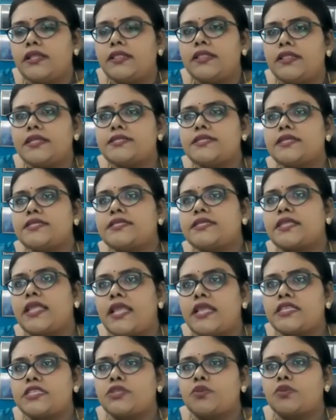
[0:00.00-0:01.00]
This is
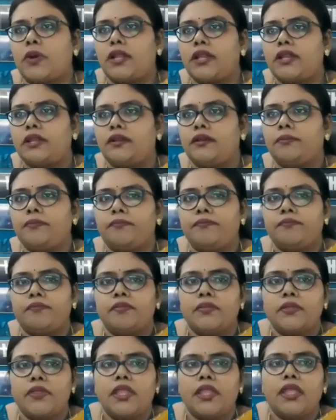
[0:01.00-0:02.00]
case 1.
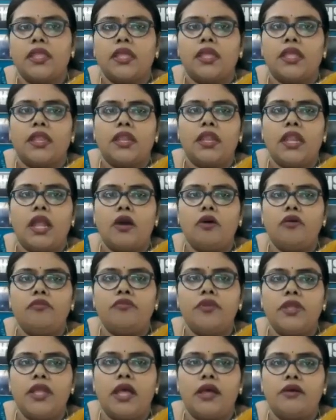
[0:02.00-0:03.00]
Now
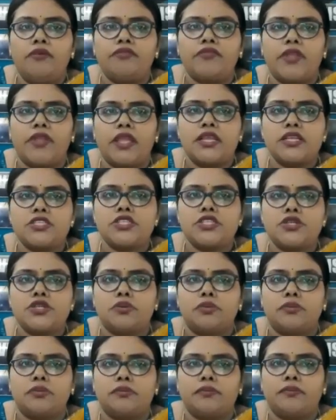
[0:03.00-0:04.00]
we have case
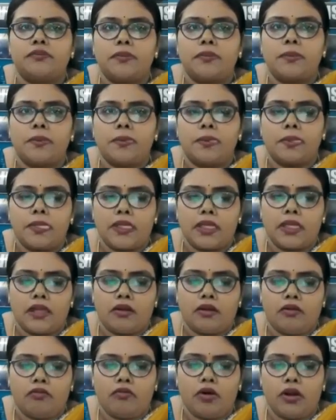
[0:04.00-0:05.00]
2.
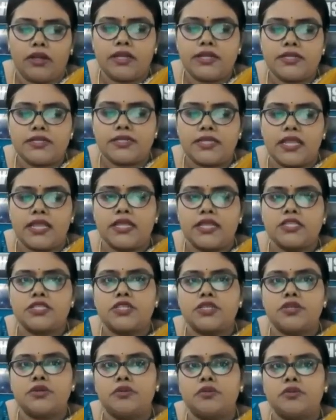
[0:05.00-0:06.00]
What is case
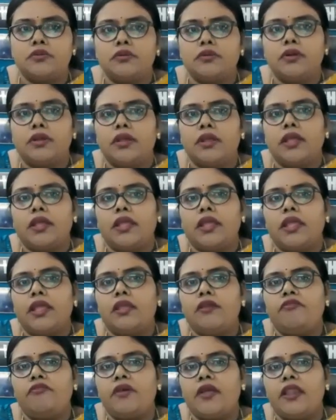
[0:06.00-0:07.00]
2?
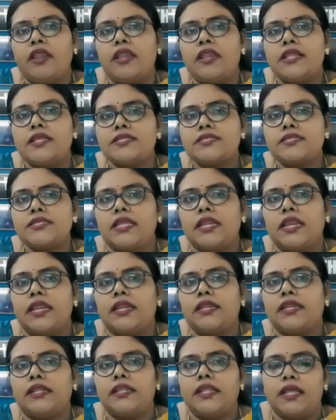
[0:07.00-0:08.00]
If L is
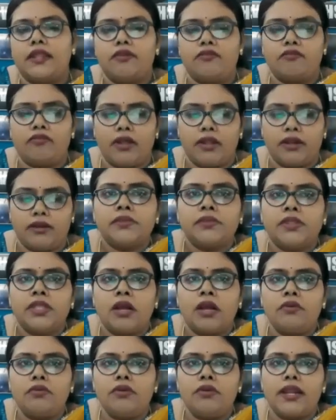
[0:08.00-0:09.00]
greater than 1.
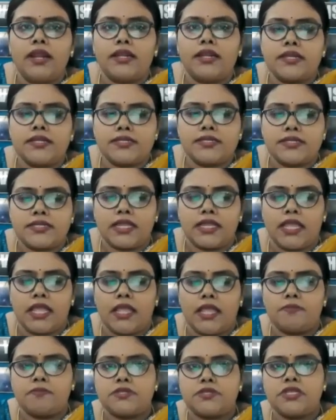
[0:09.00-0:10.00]
Now let us say
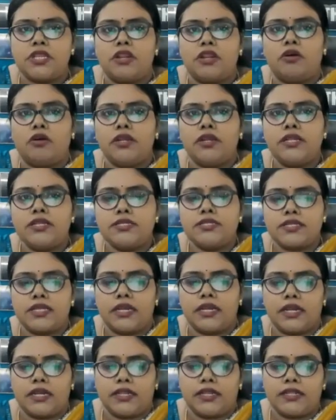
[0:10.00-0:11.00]
epsilon is
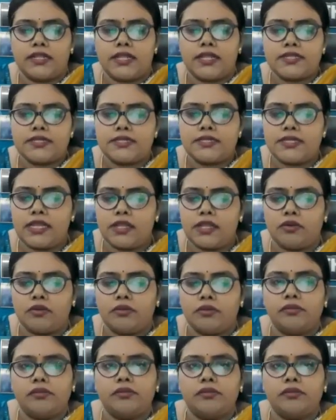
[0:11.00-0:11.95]
greater than 0.